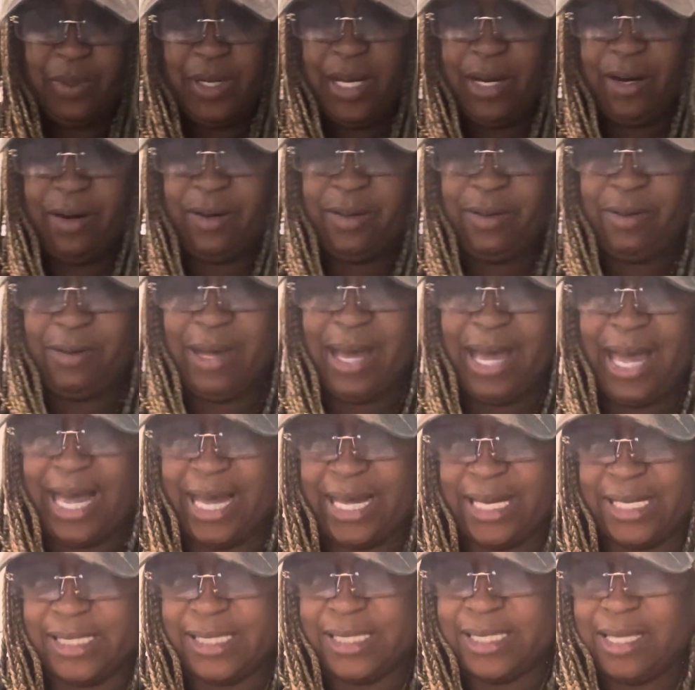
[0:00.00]
here, you
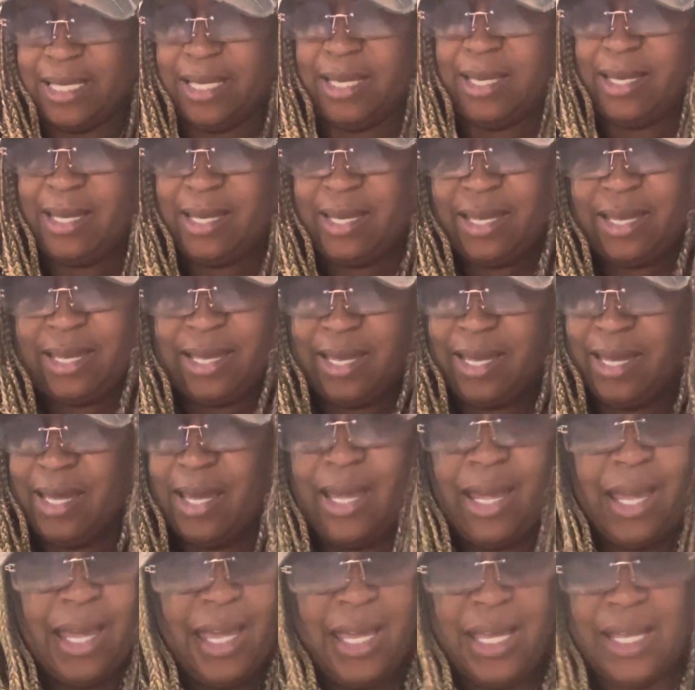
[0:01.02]
guys.
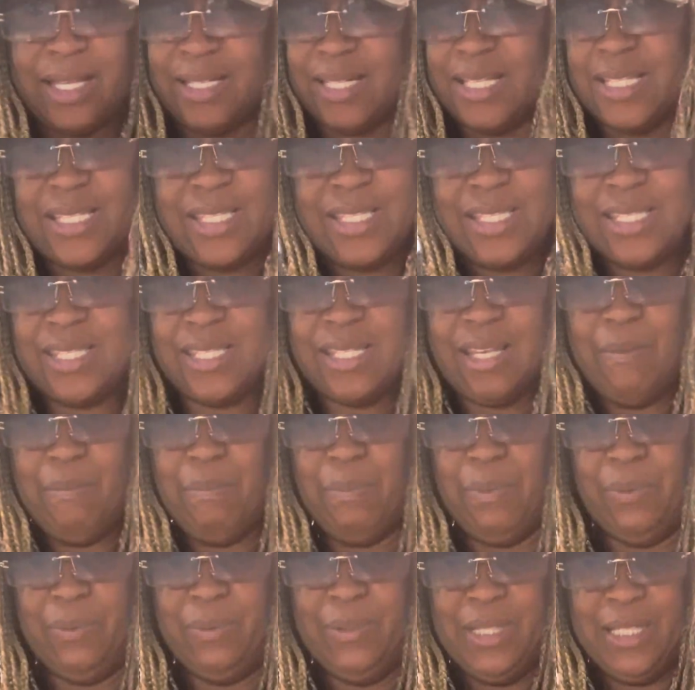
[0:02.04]
And this is
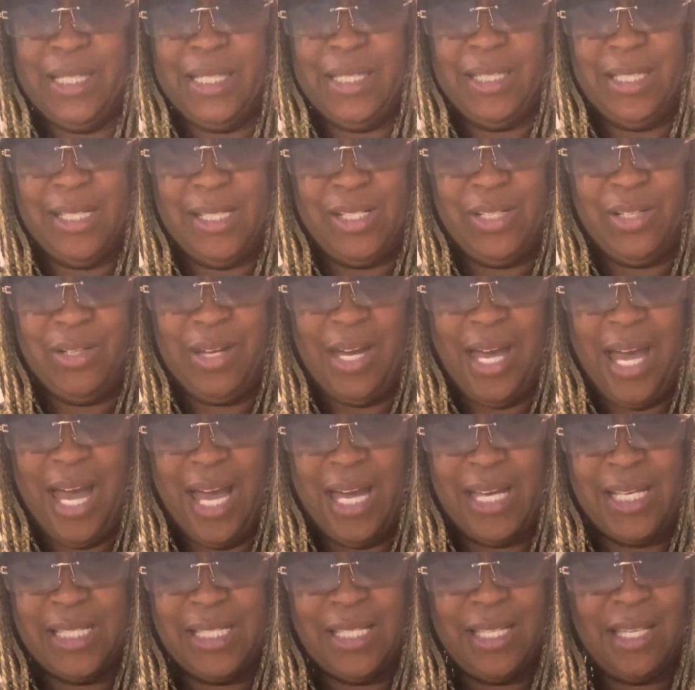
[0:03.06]
simple. Look at this, you
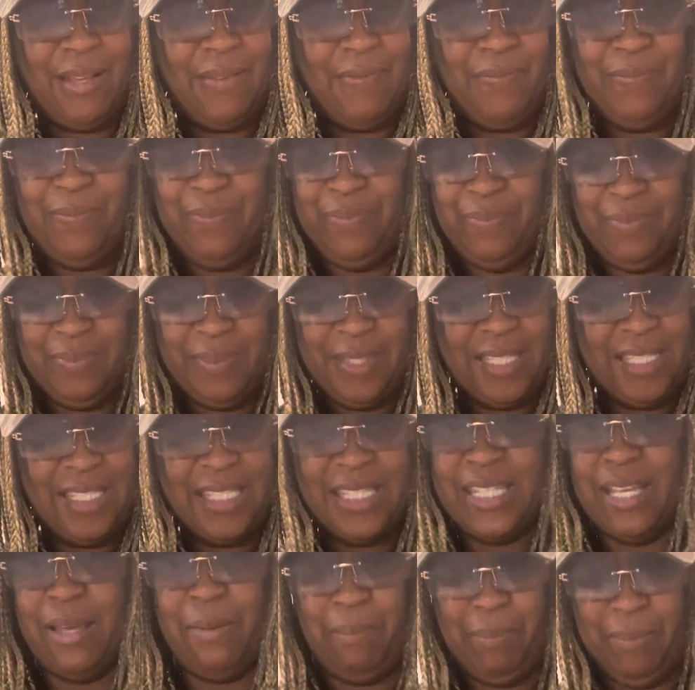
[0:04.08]
guys.
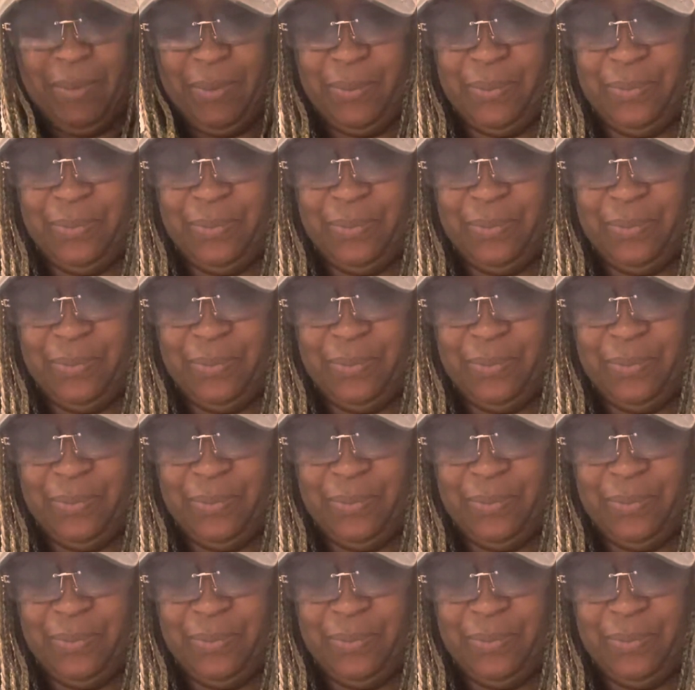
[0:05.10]
Simple.